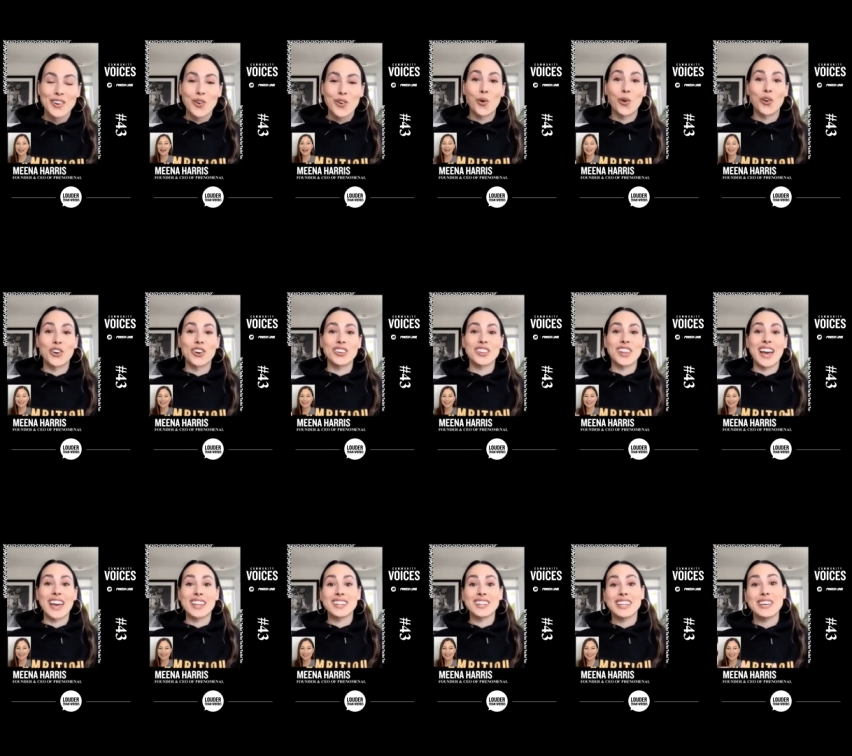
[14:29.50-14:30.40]
yeah. or
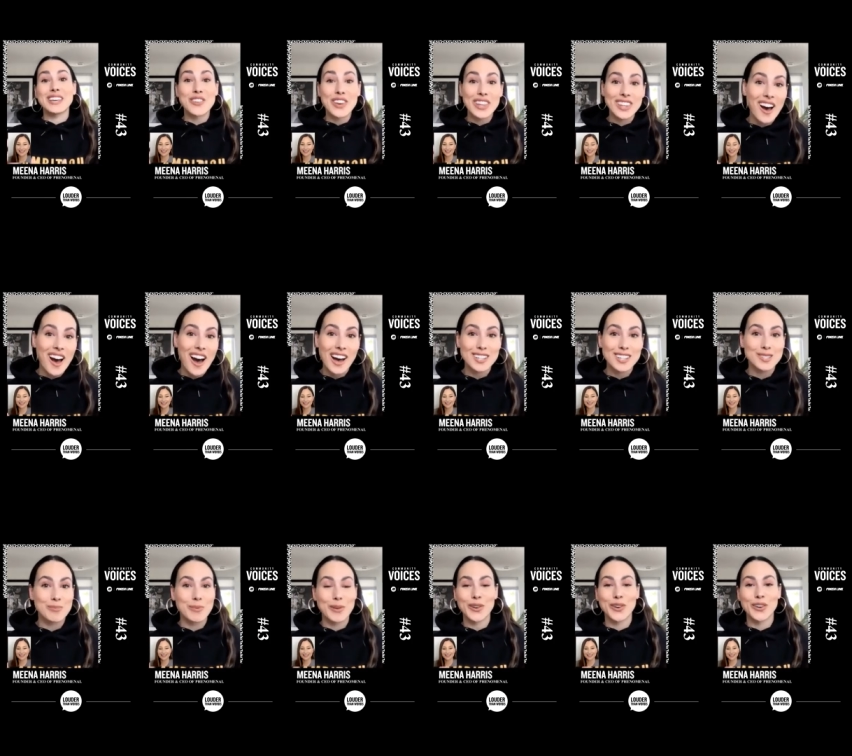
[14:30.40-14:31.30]
like leaving the
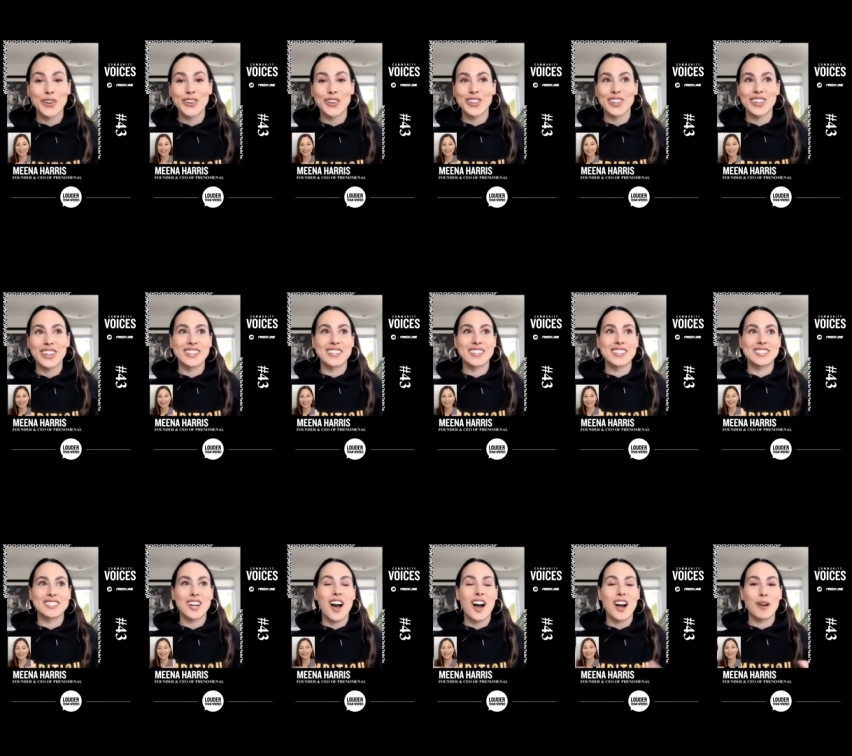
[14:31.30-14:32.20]
hospital, and
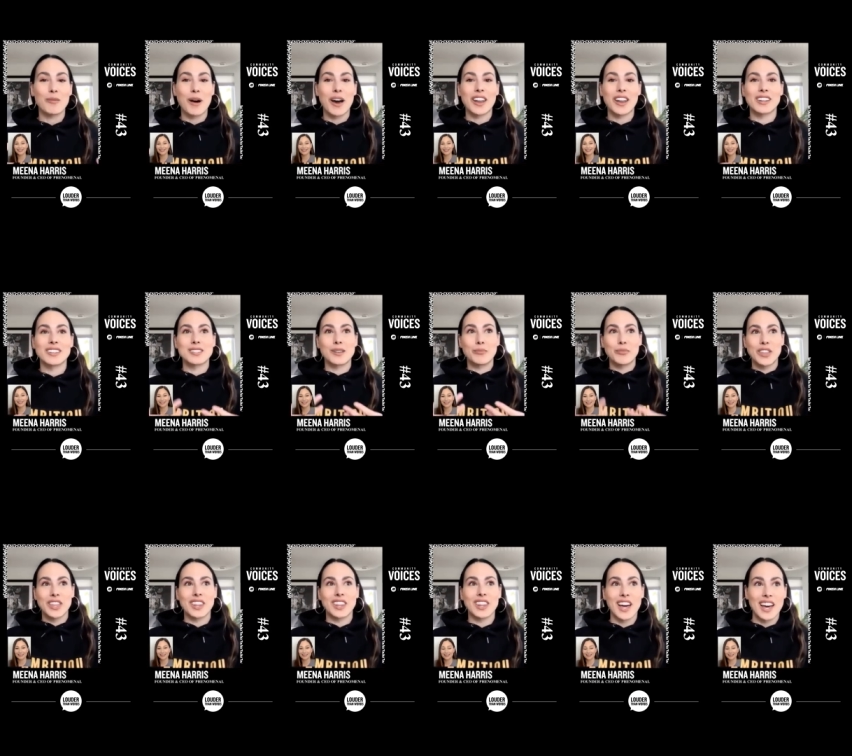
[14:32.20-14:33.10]
talk about it as
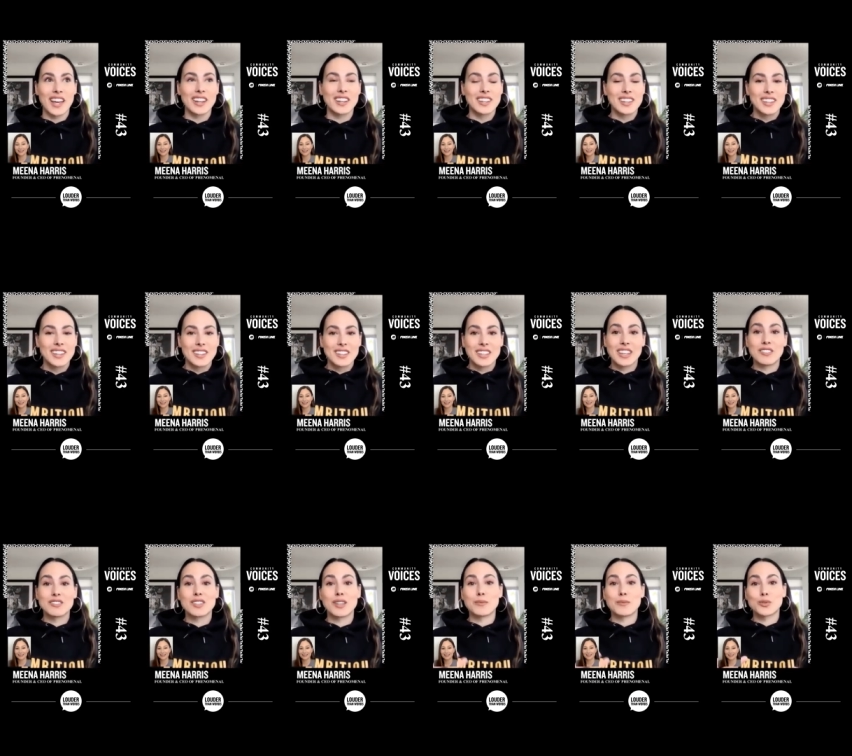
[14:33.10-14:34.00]
something that
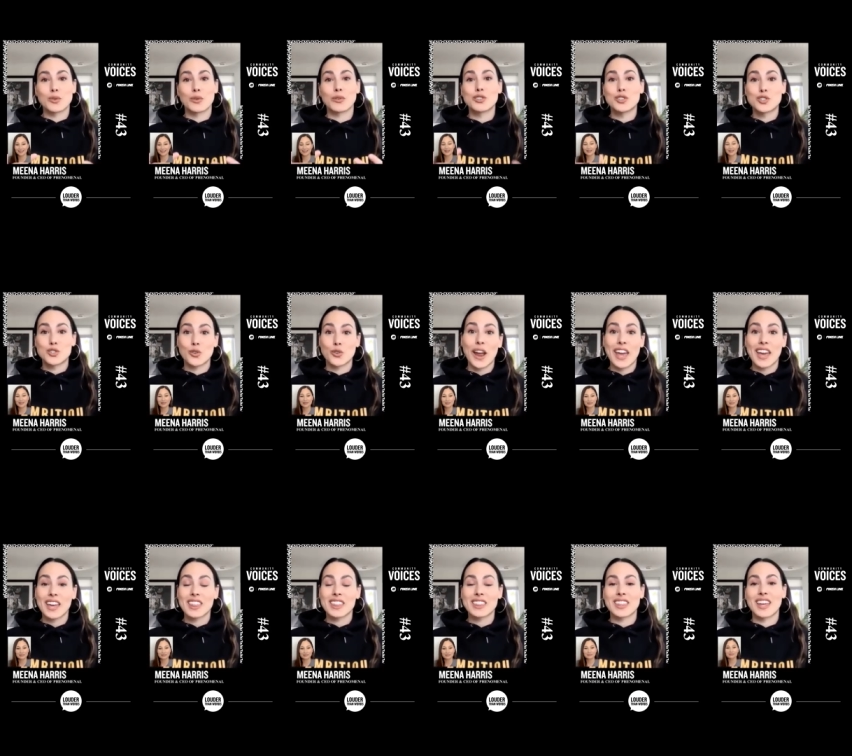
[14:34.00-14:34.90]
gives them sort of
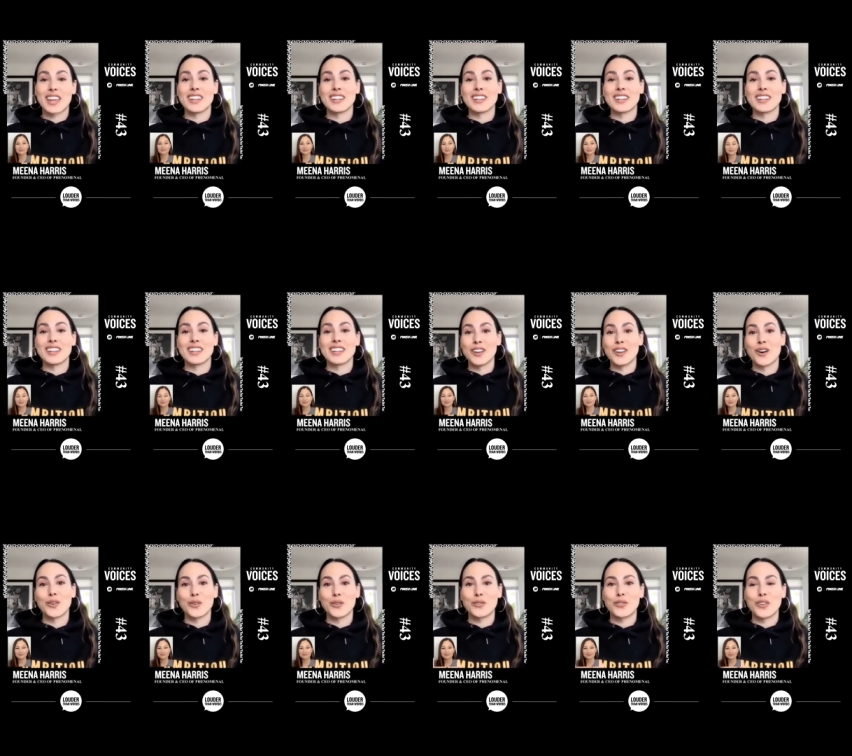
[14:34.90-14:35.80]
strength and, you
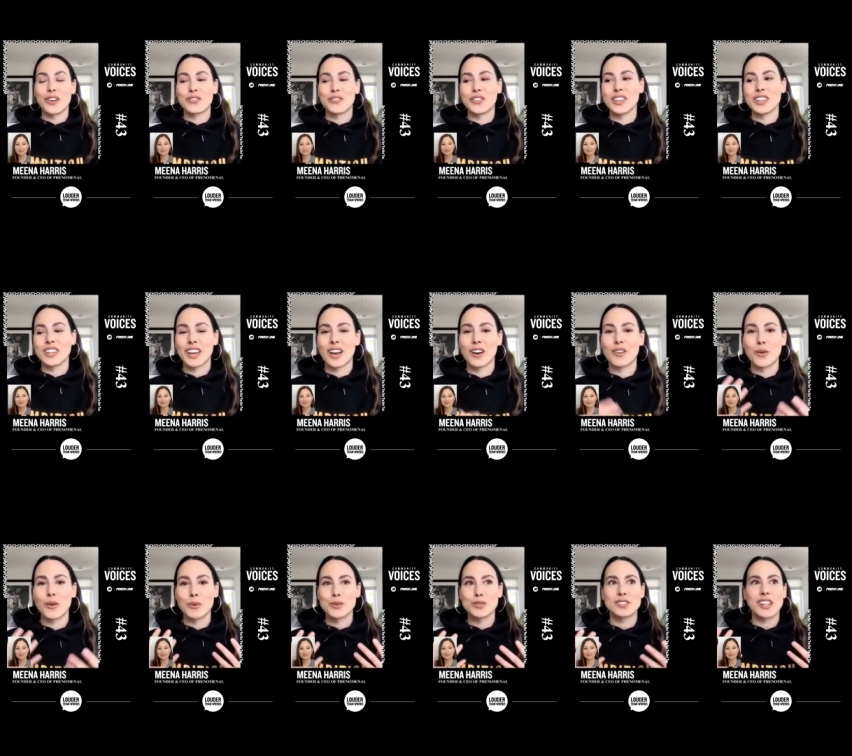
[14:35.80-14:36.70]
know, a feeling of
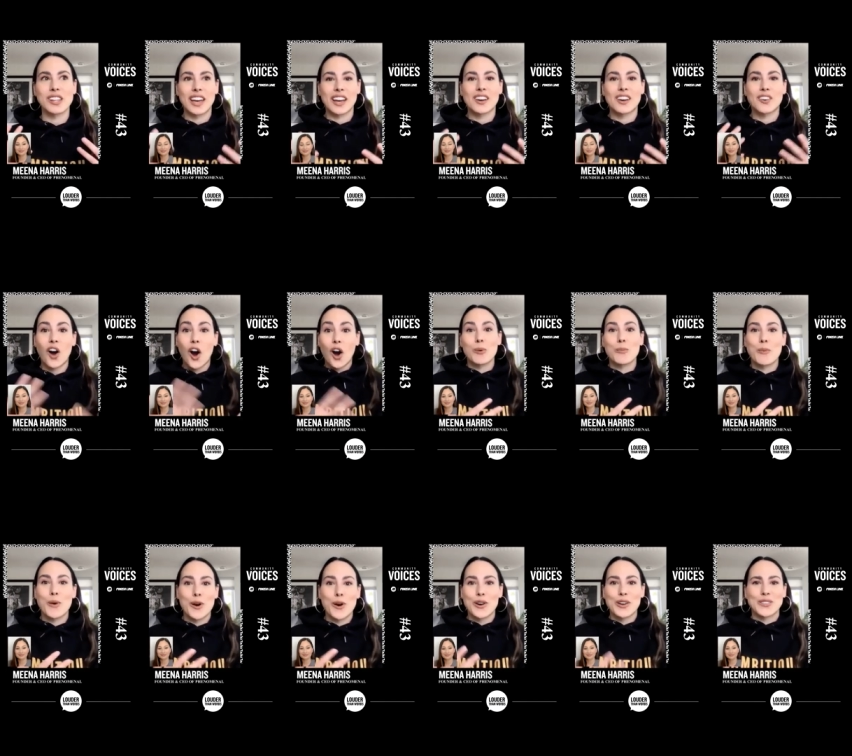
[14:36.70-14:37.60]
almost like
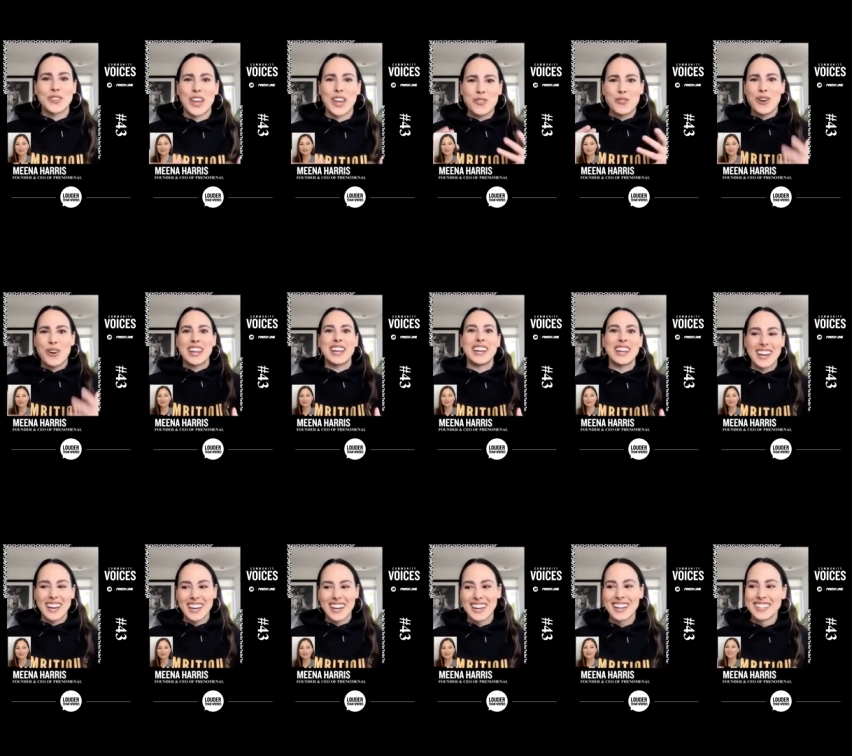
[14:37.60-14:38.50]
armor and like ready
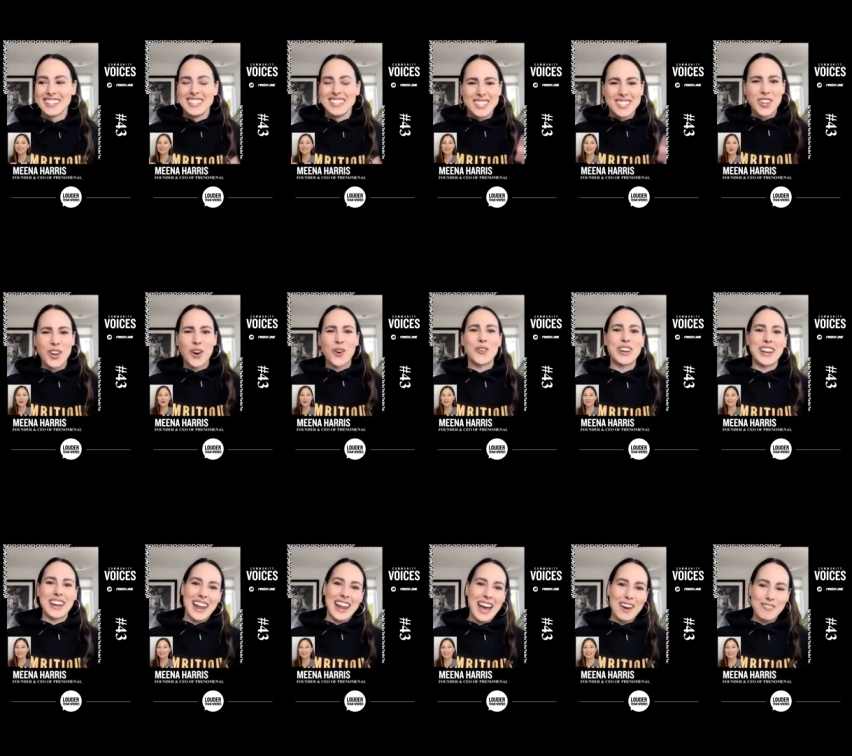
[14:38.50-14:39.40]
to go in
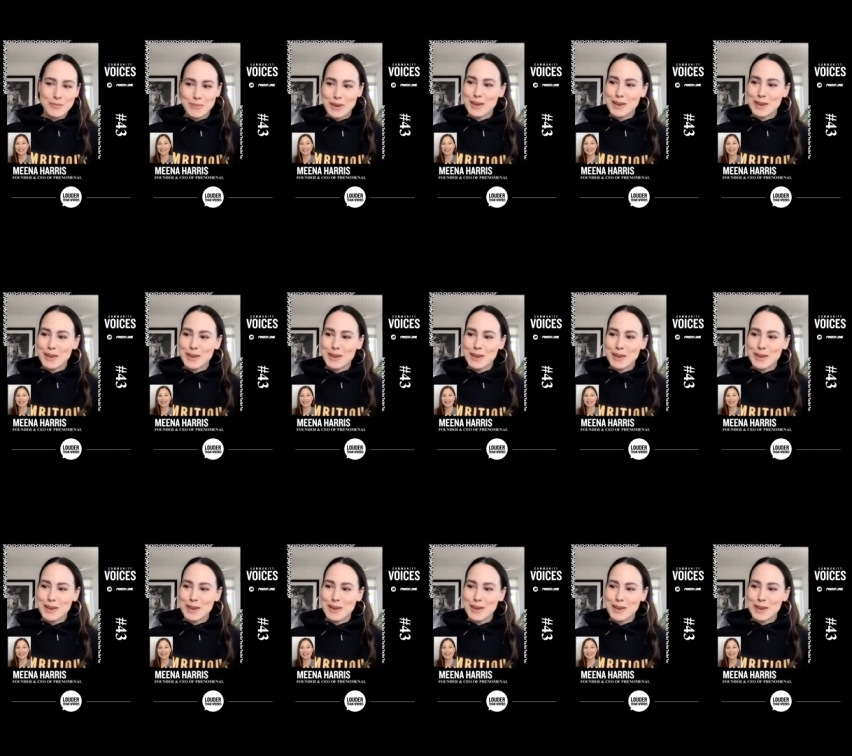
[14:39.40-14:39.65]
and have a